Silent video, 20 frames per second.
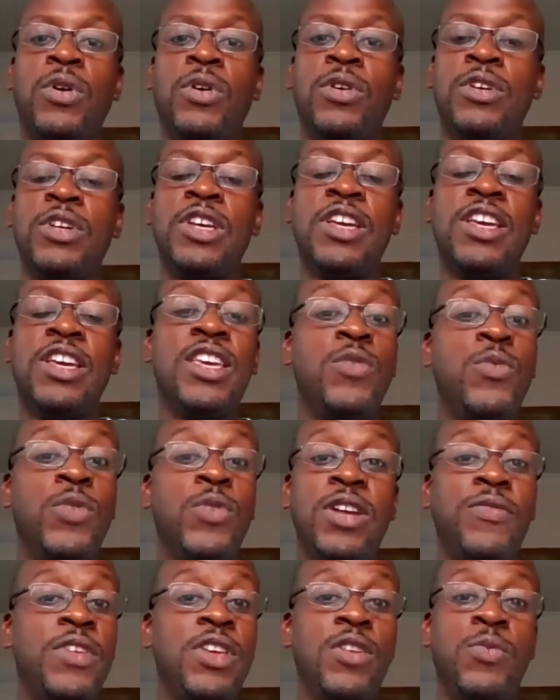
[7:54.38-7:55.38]
So yeah. He
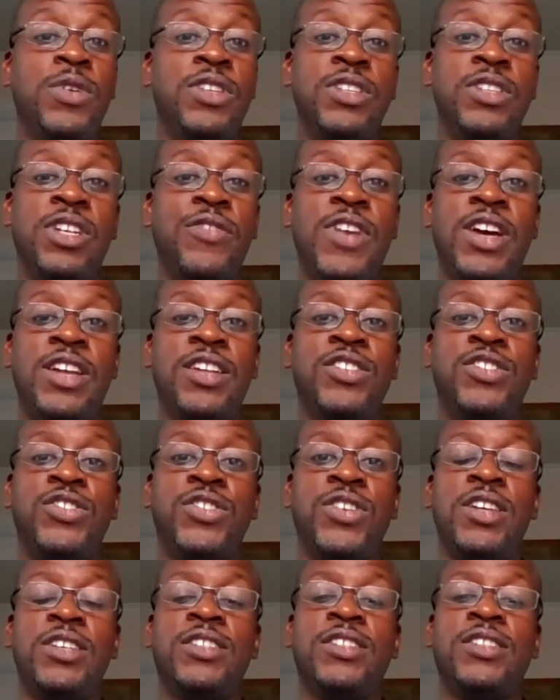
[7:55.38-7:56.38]
wouldn't have had the
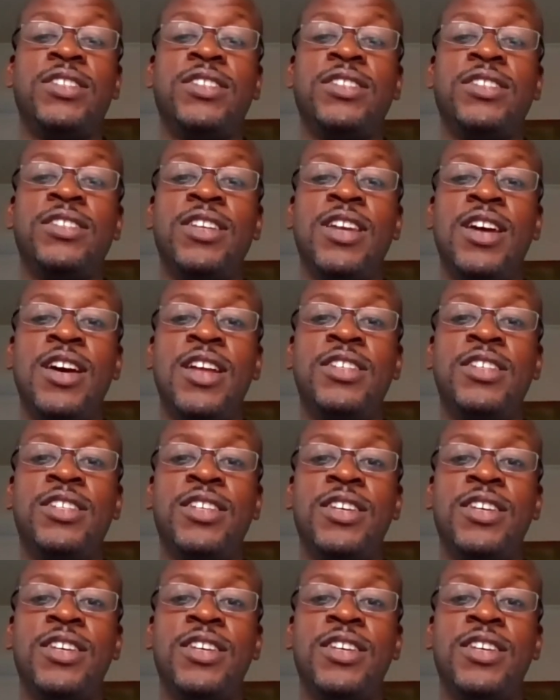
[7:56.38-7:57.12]
choice. Yeah.